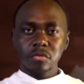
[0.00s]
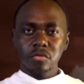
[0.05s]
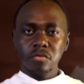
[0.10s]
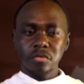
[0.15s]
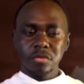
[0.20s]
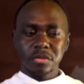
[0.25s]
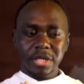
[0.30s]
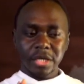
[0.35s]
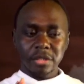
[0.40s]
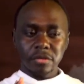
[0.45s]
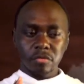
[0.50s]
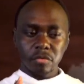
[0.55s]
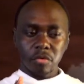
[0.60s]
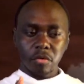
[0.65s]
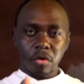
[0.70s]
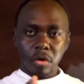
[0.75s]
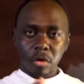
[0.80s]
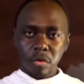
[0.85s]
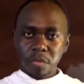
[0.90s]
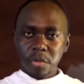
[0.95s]
who tend to
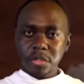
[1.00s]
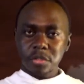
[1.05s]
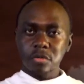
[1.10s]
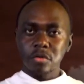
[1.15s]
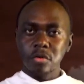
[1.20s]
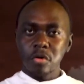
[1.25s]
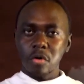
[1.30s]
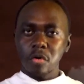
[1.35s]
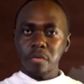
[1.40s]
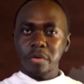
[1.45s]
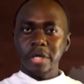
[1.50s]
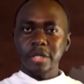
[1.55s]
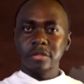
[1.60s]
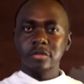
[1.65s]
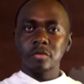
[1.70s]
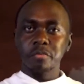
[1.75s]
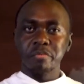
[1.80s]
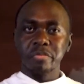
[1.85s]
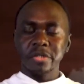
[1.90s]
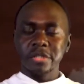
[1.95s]
always go
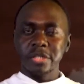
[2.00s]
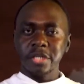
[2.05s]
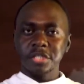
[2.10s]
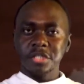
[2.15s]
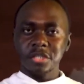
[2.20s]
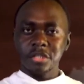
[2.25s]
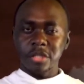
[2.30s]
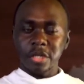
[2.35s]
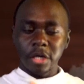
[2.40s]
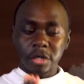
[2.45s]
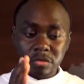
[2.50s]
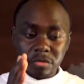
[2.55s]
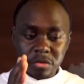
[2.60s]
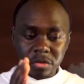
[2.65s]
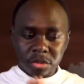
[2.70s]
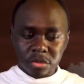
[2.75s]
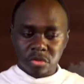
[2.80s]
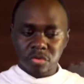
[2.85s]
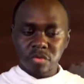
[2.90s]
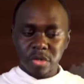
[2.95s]
into perdition, into
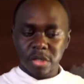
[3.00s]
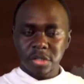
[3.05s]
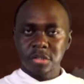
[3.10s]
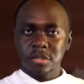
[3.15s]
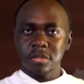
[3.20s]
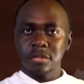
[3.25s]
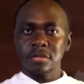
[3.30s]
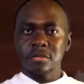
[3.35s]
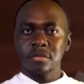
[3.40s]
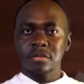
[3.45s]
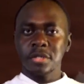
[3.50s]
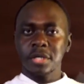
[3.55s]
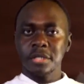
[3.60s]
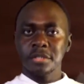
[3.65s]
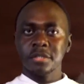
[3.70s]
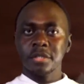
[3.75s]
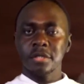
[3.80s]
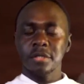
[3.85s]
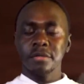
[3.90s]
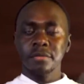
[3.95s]
destruction, should I
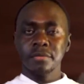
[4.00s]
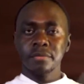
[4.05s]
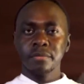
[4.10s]
say.